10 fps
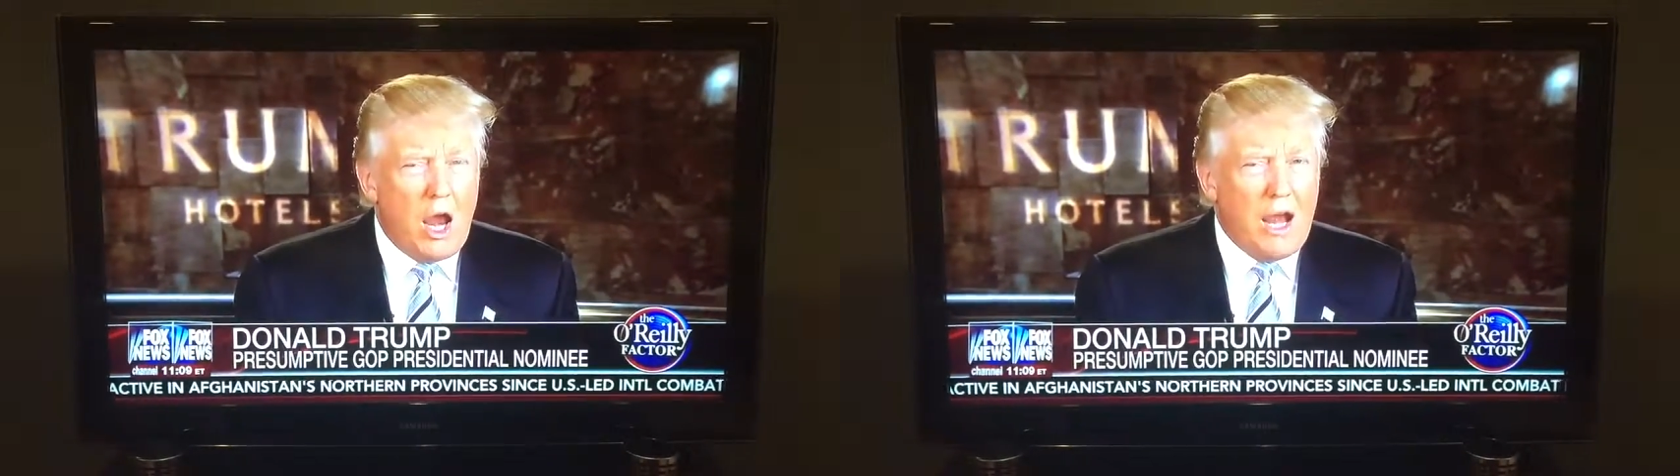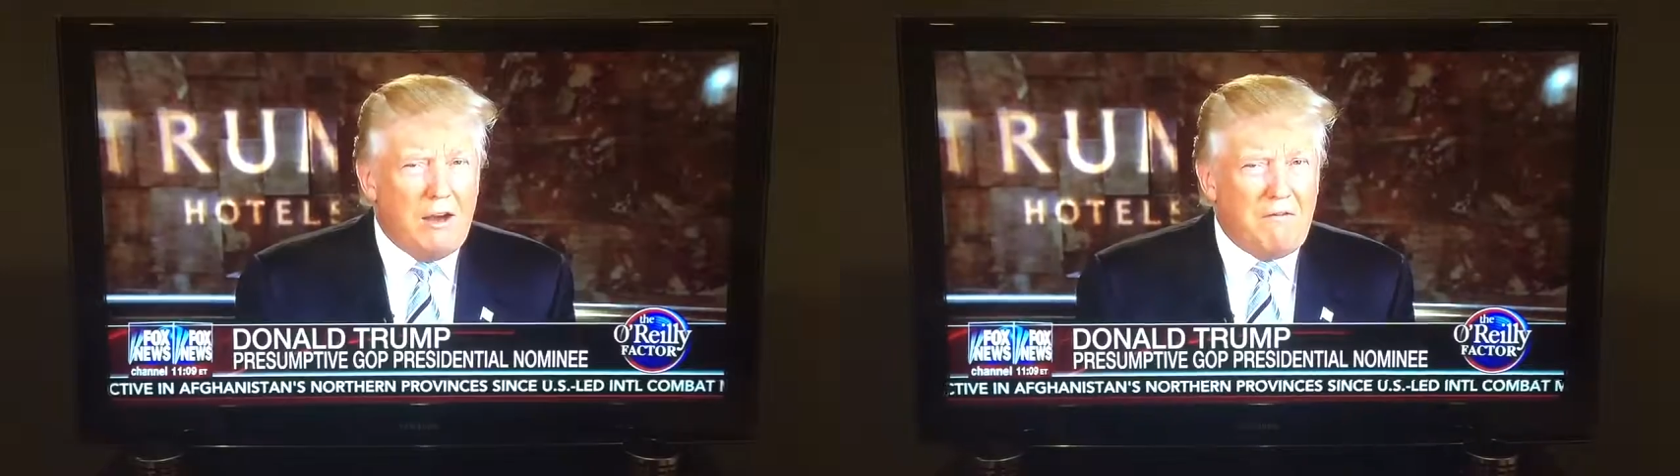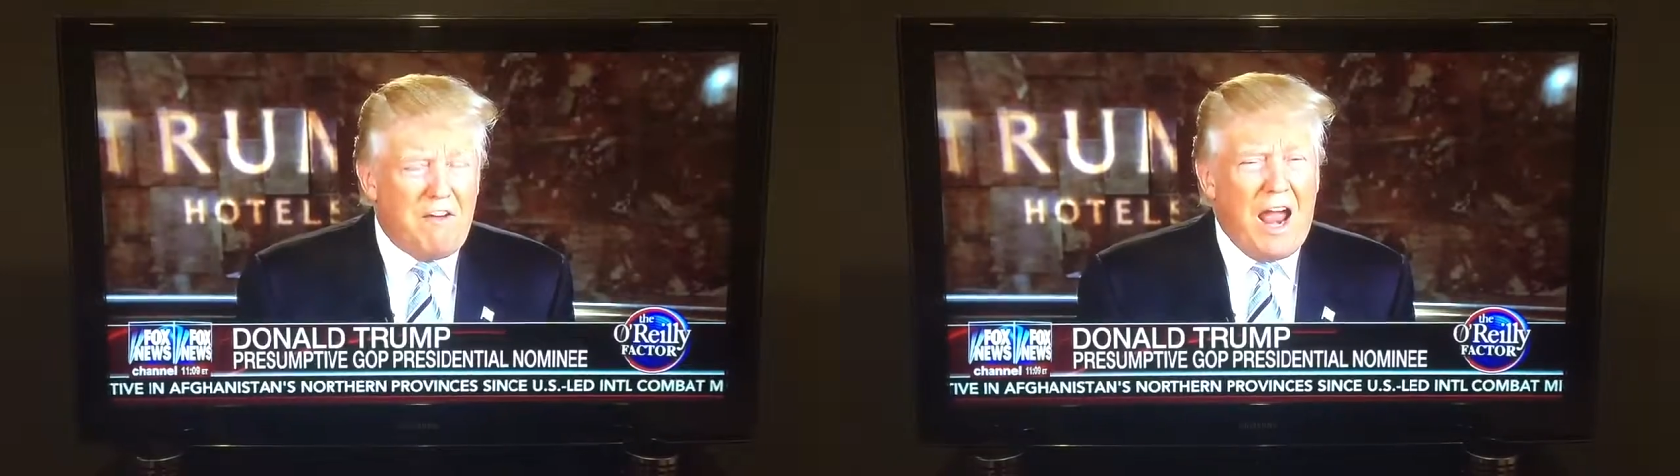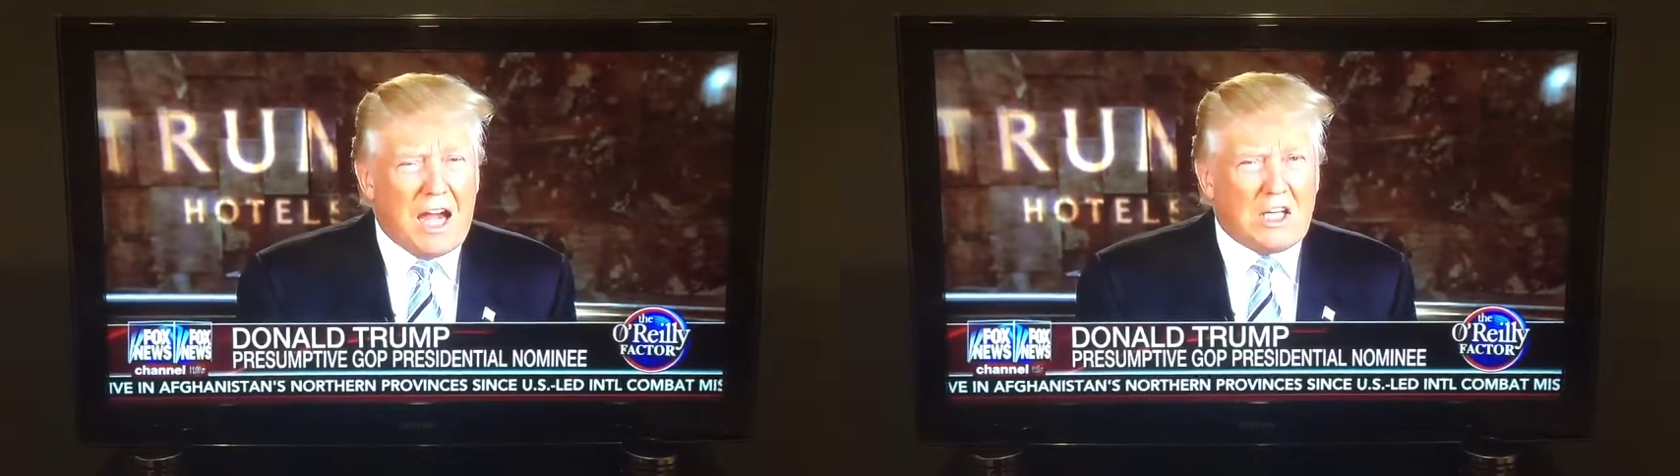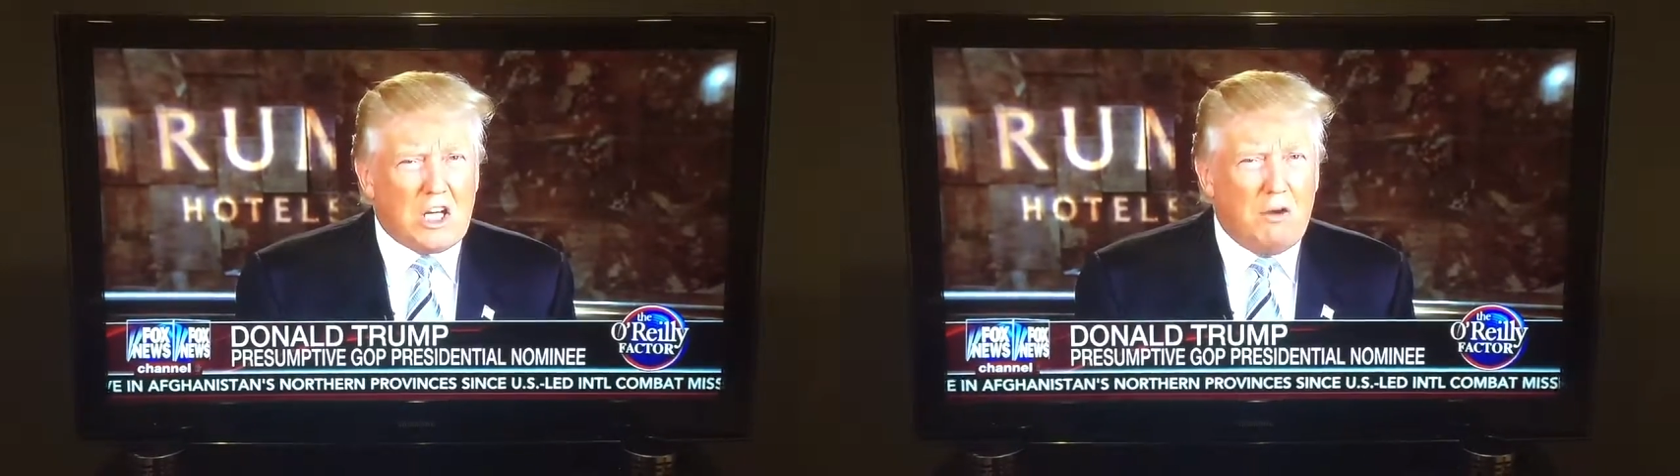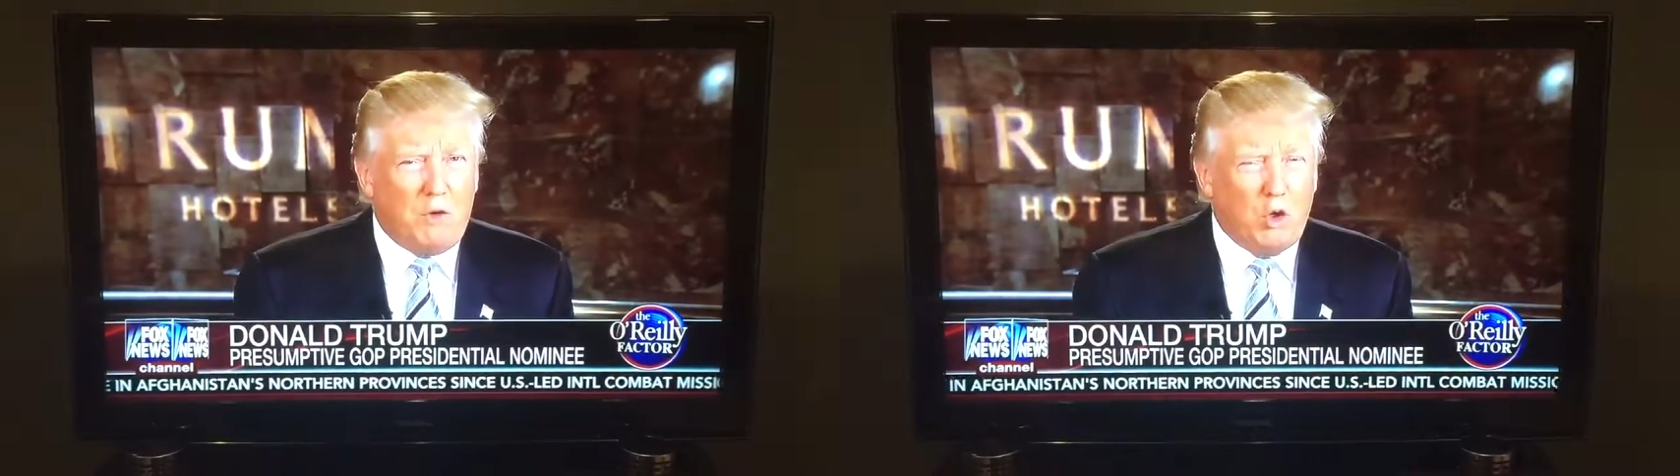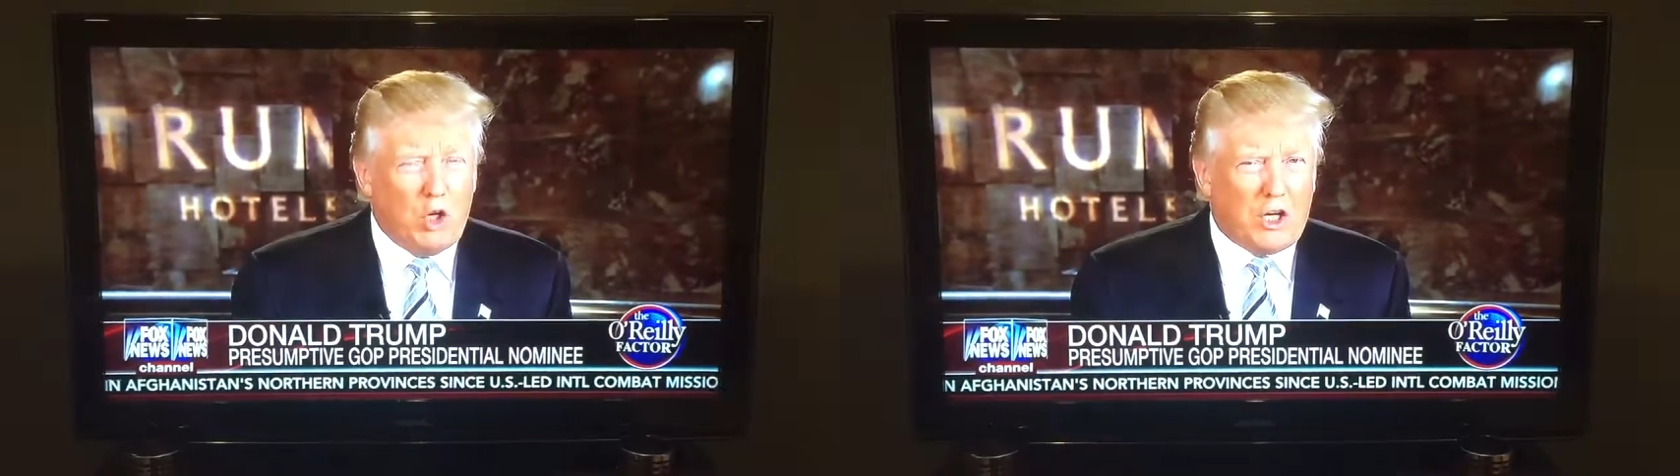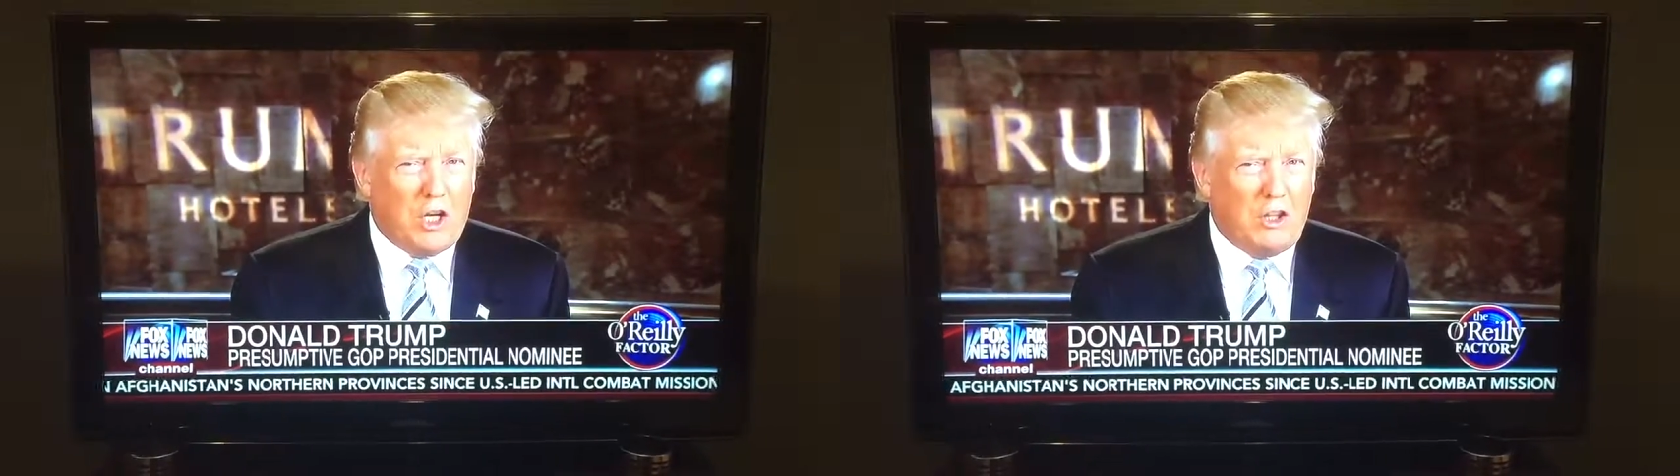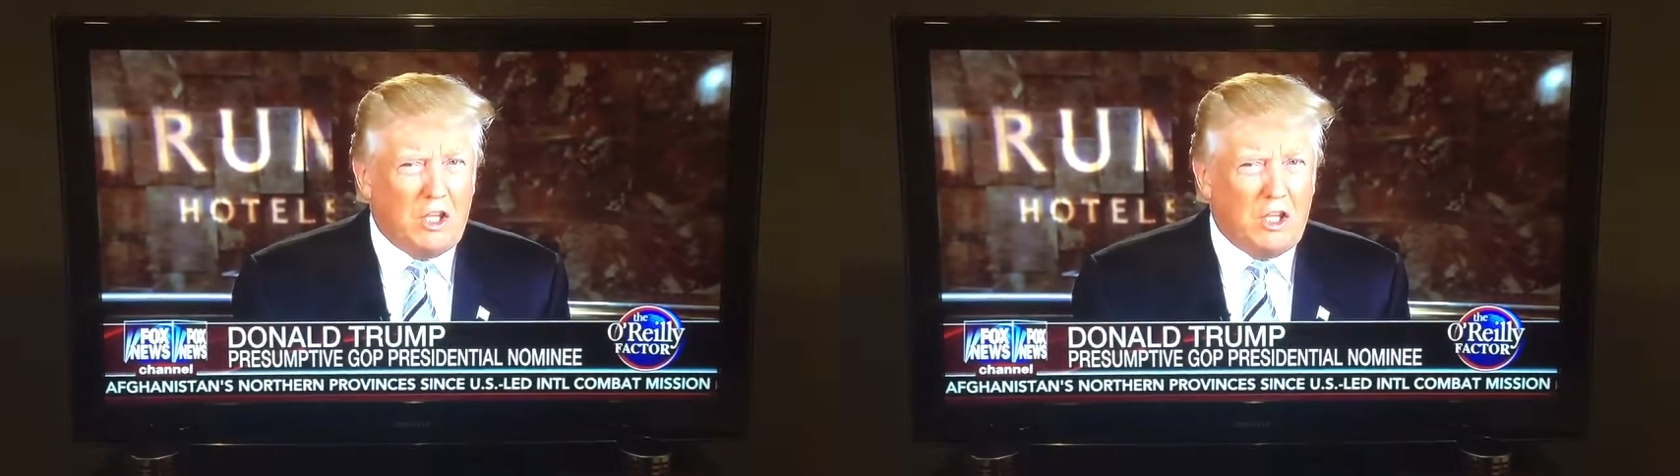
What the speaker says: And in fact, if you look at